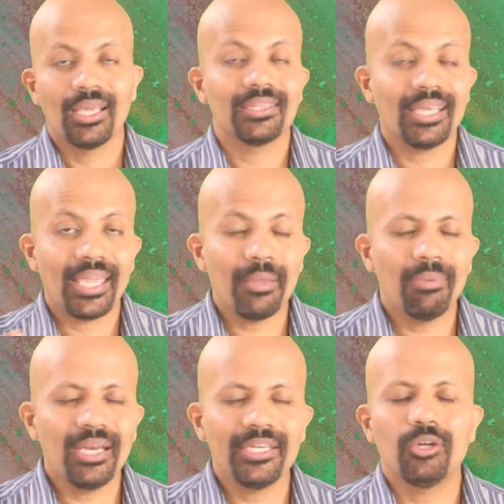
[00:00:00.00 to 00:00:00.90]
The
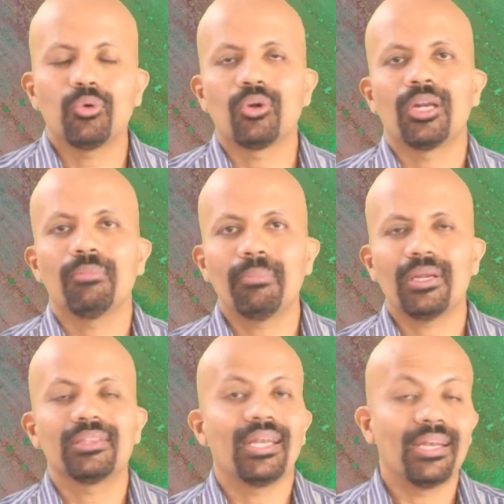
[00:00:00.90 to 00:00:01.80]
ability to
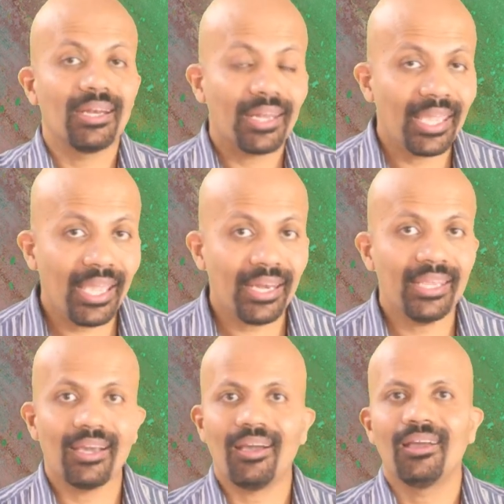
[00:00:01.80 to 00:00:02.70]
remember the
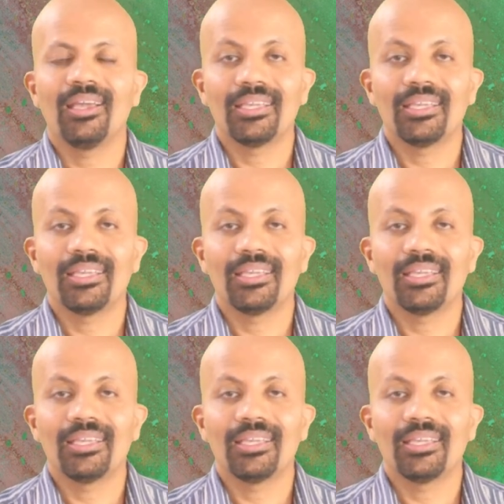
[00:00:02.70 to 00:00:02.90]
area